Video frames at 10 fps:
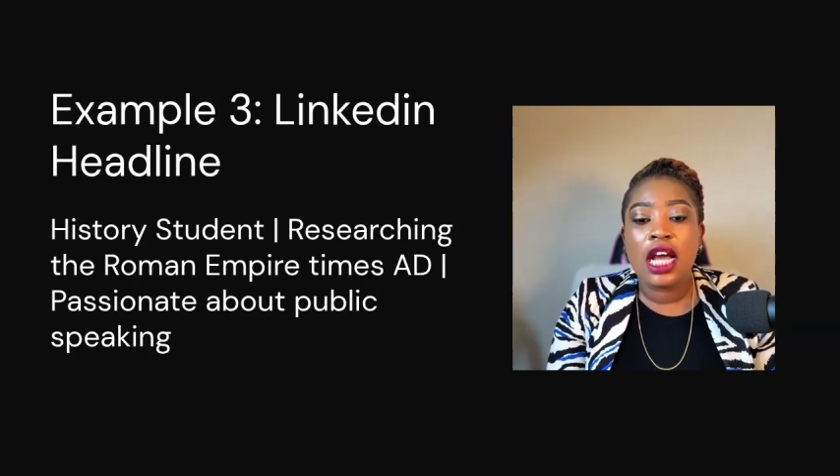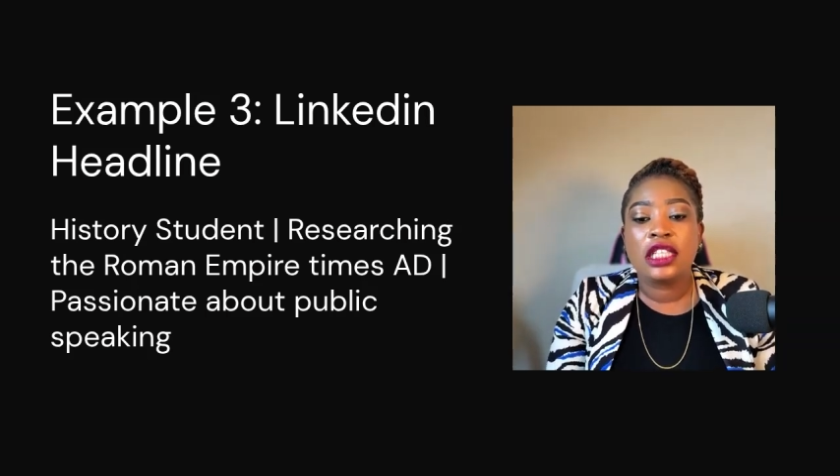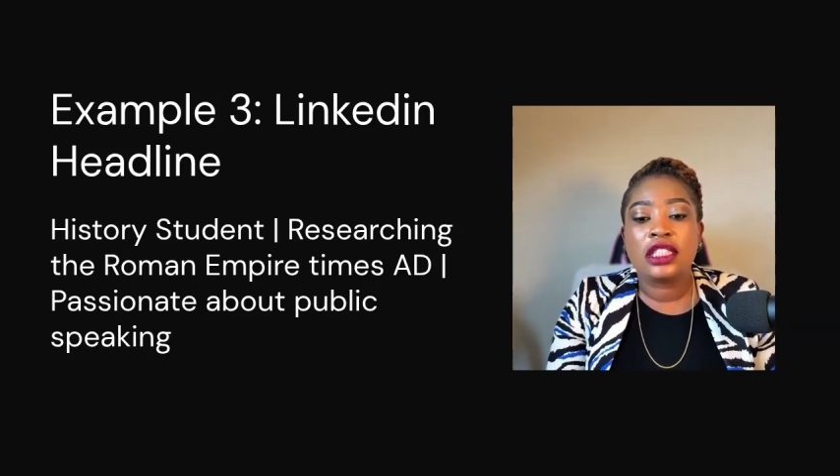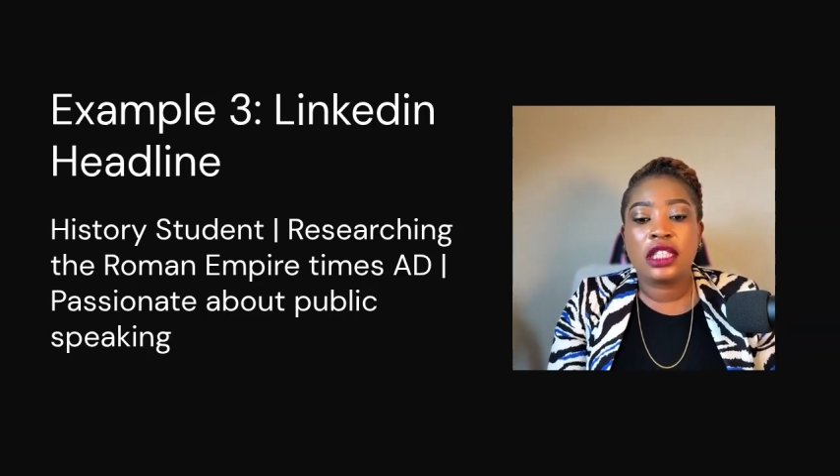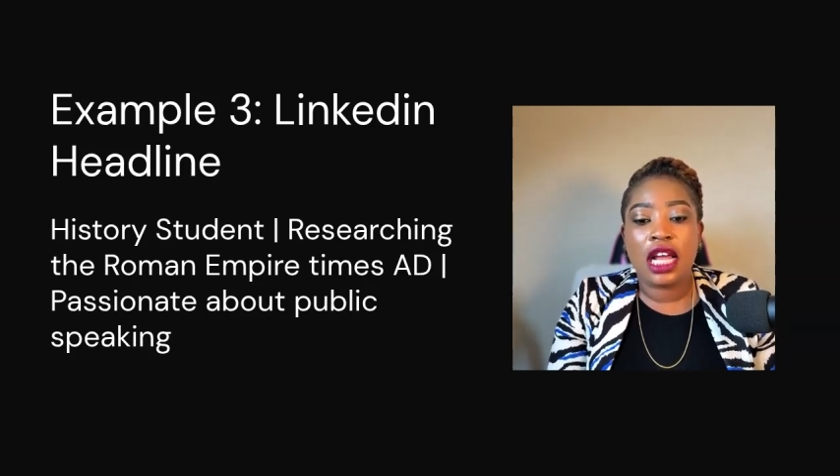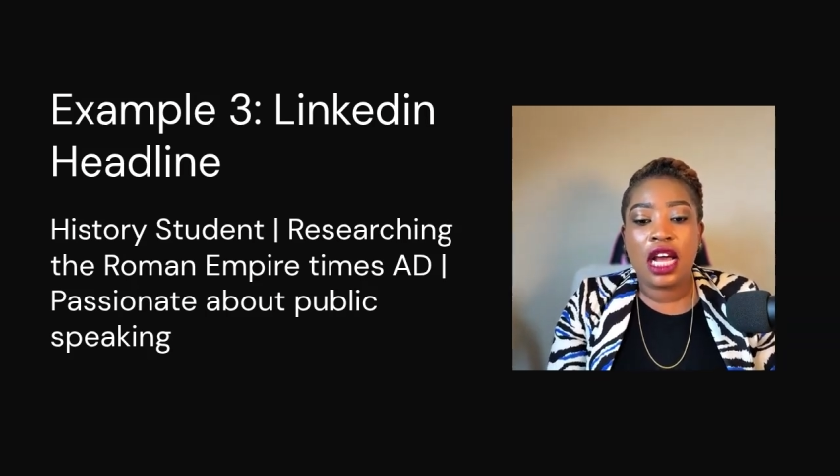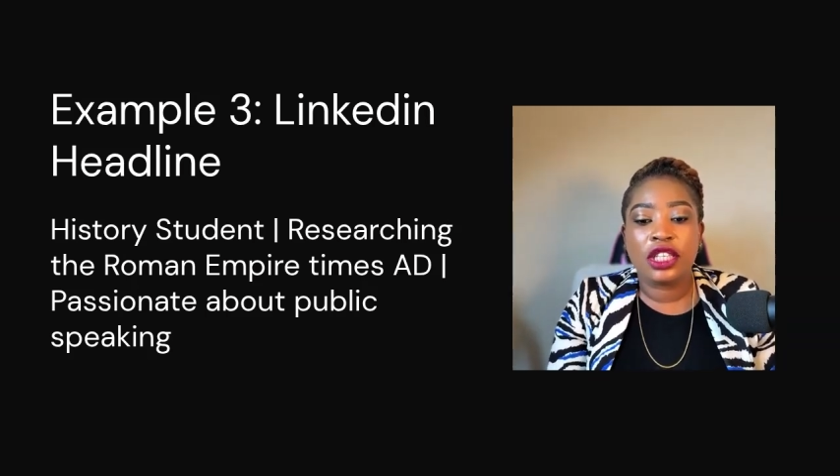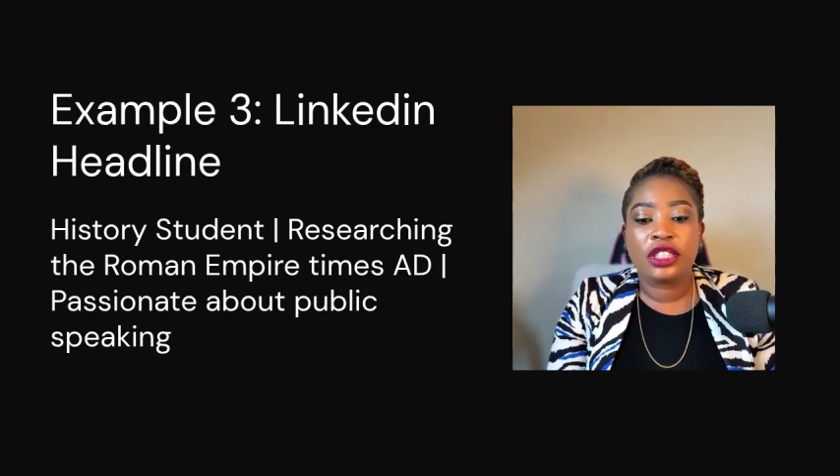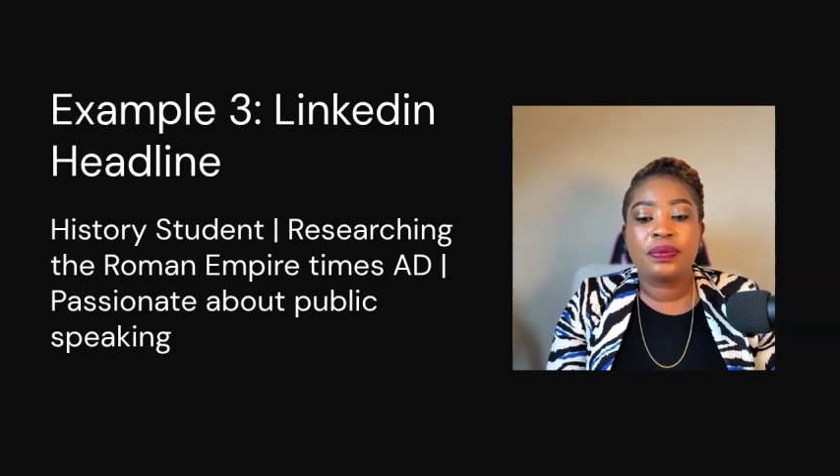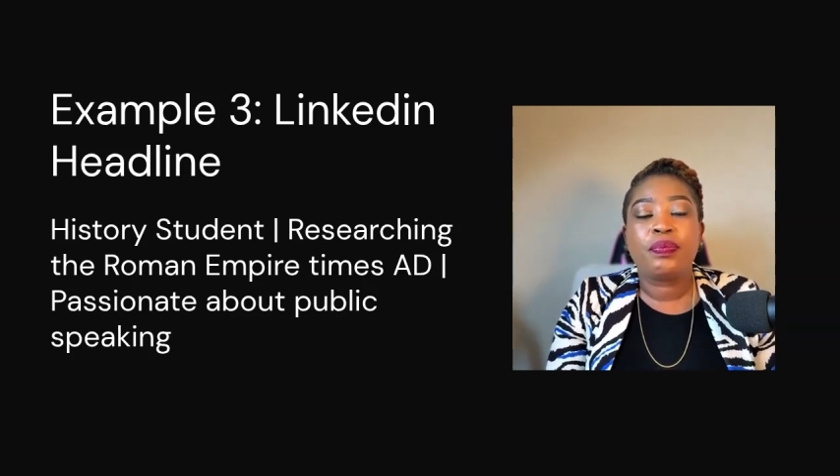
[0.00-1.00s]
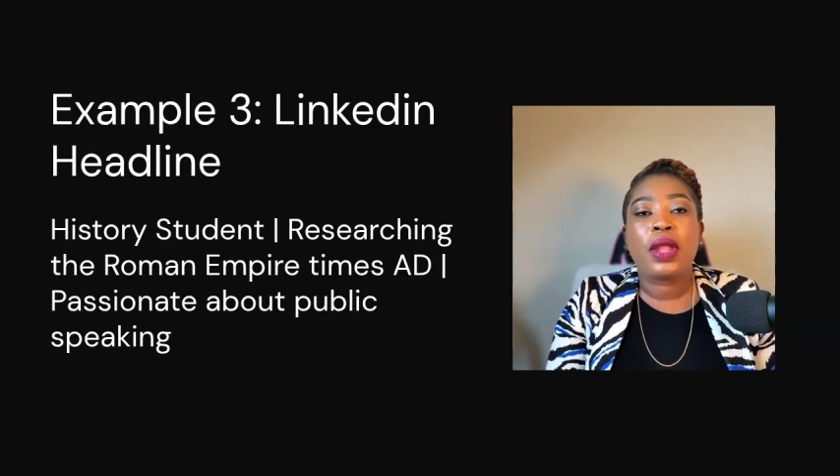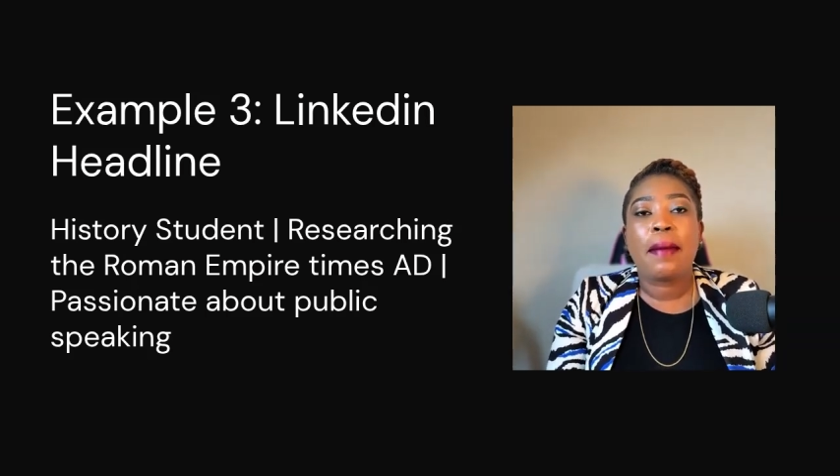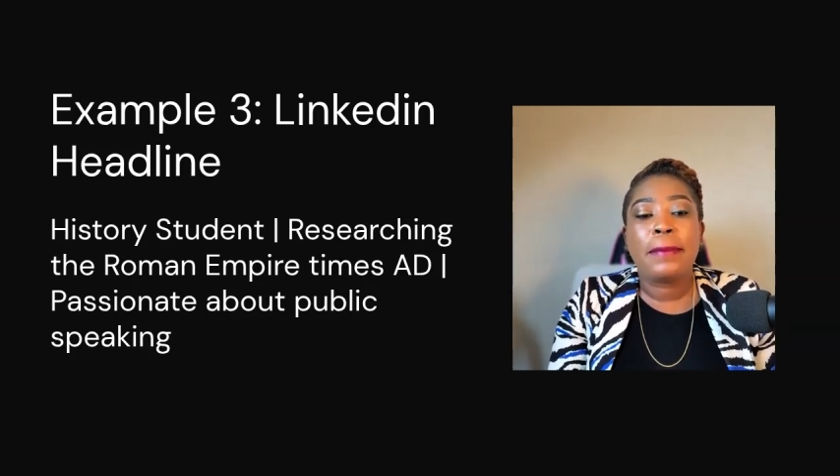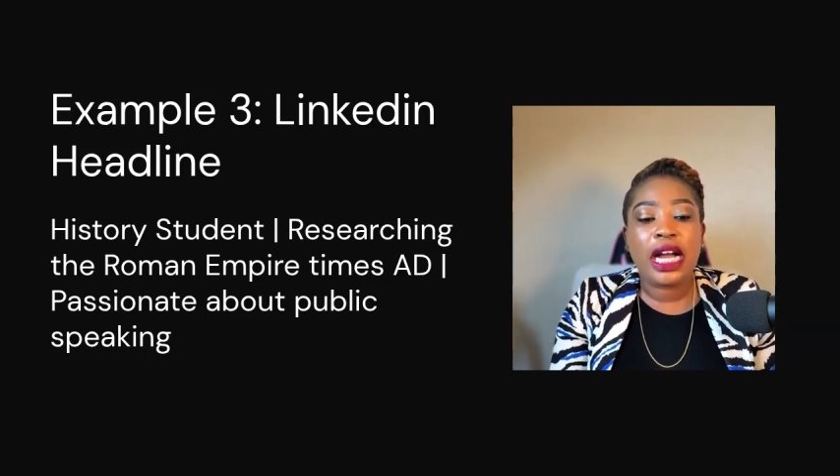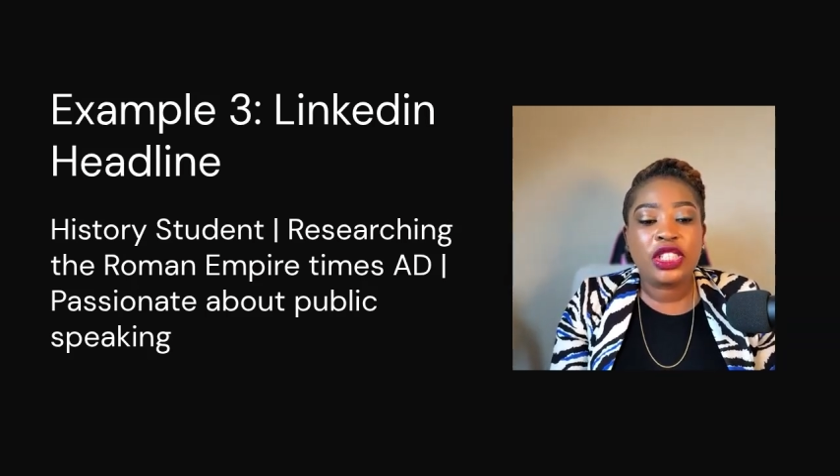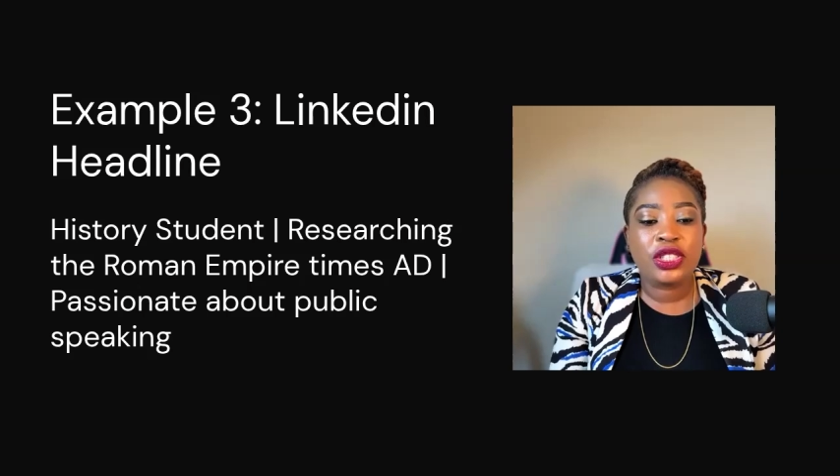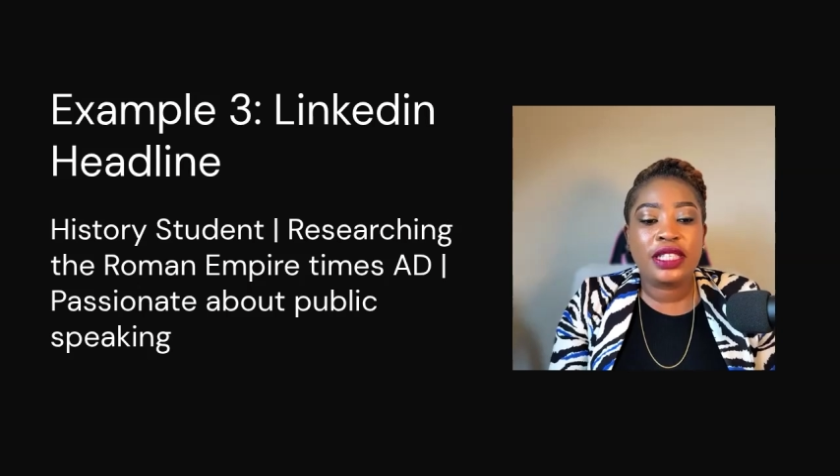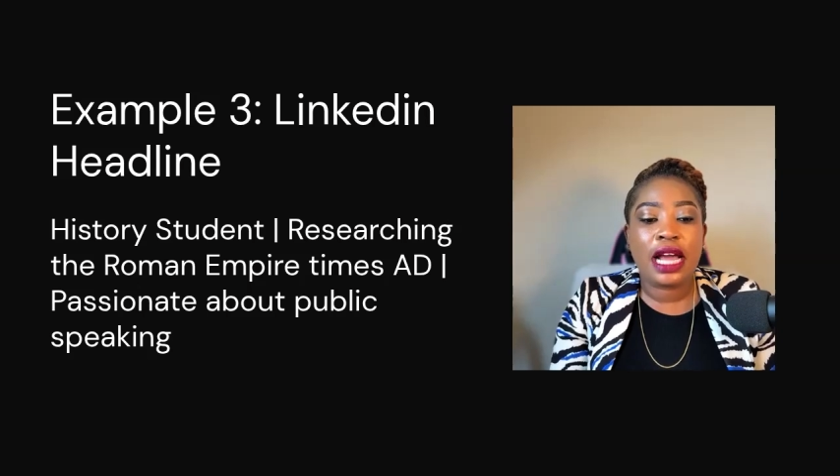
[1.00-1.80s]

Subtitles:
slash passionate